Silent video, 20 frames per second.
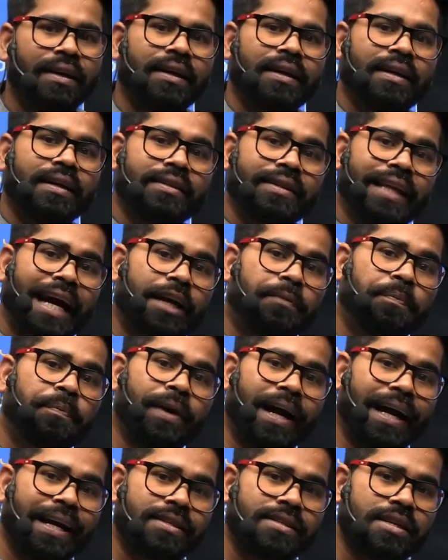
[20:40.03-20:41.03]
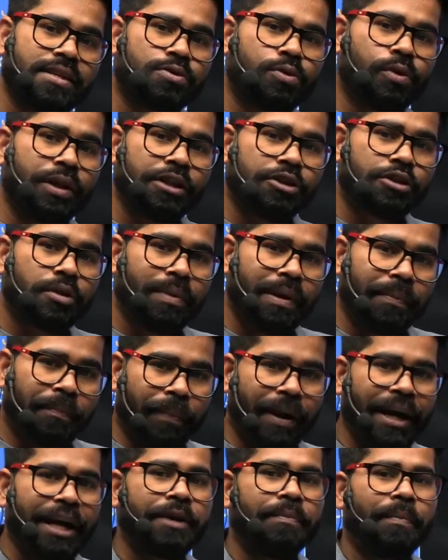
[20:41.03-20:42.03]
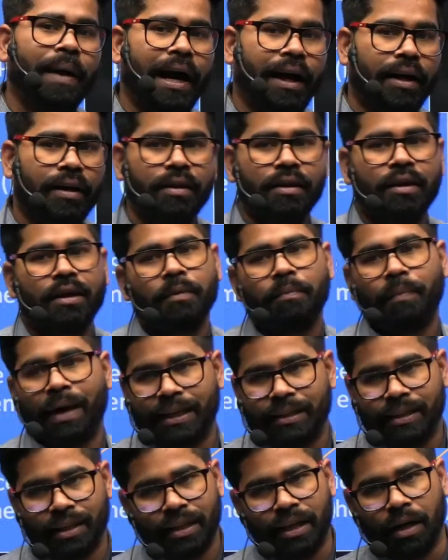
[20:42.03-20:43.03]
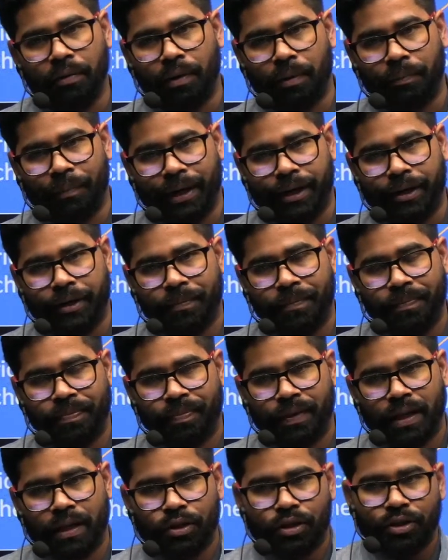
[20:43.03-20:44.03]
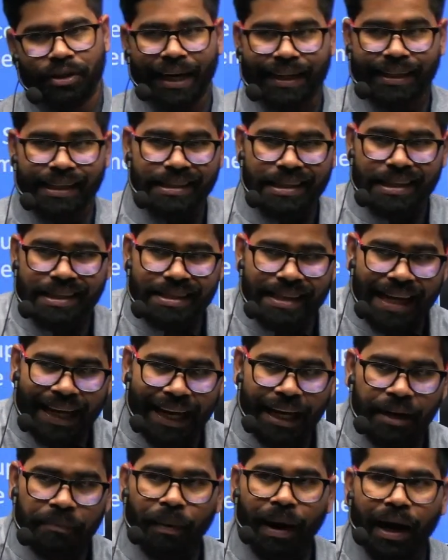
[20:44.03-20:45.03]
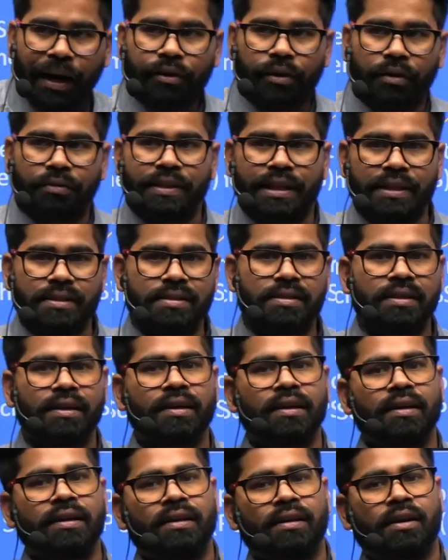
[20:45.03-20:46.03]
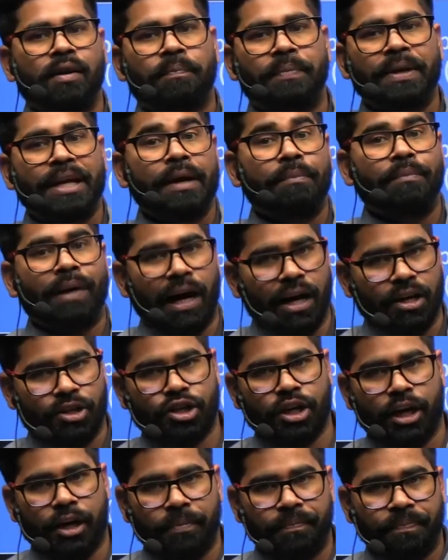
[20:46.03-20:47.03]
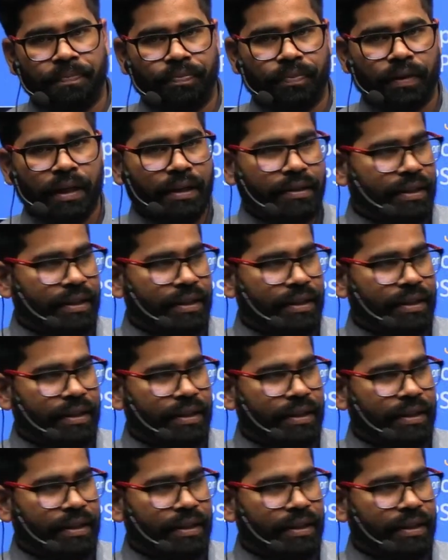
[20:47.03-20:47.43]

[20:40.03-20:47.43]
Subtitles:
that price is going to be paid back by the government. So that is the second part of this PM Asha. There